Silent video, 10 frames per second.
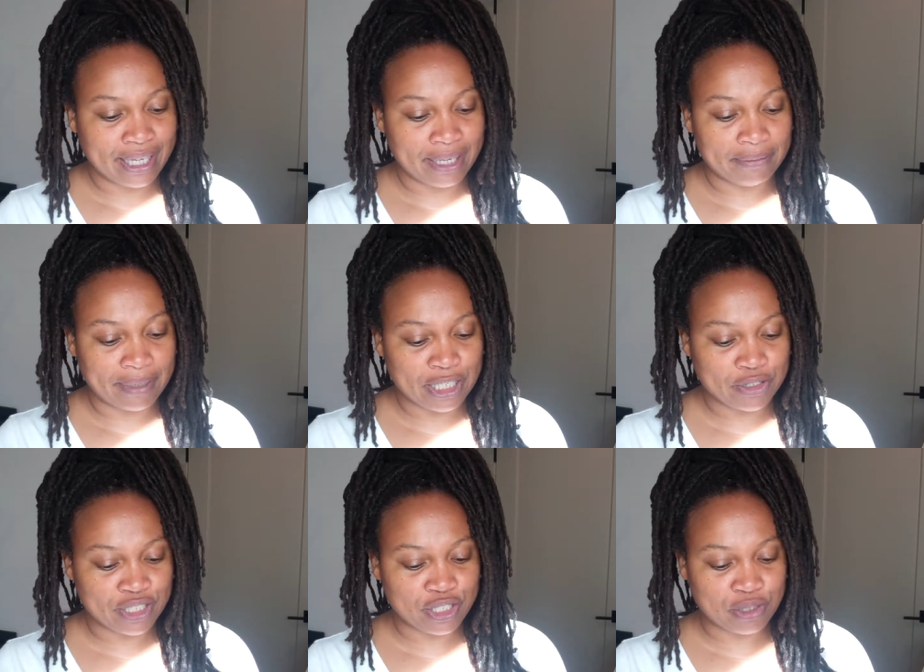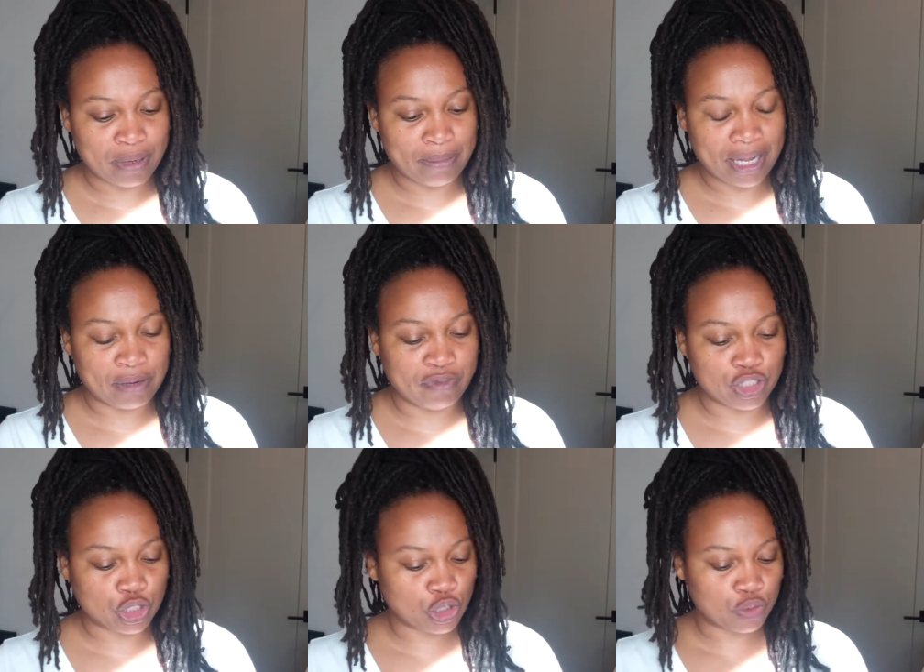Um, I usually do my makeup for
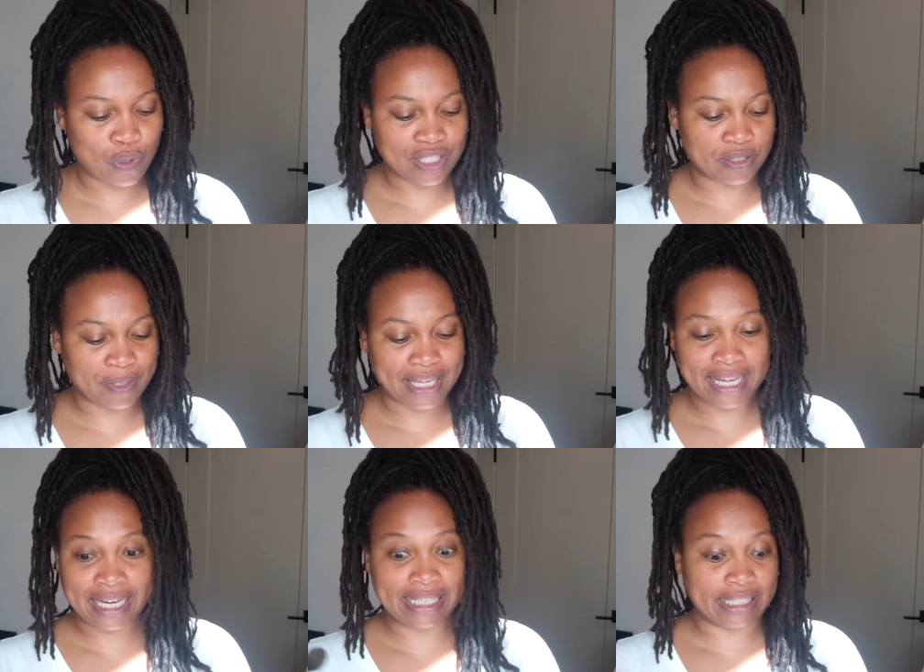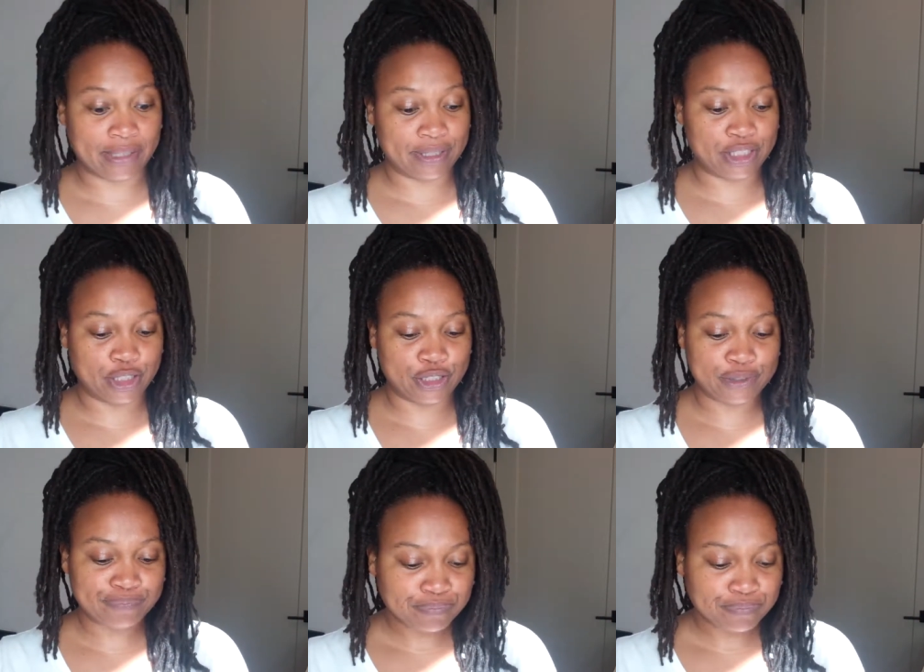church once a week and I didn't go to church.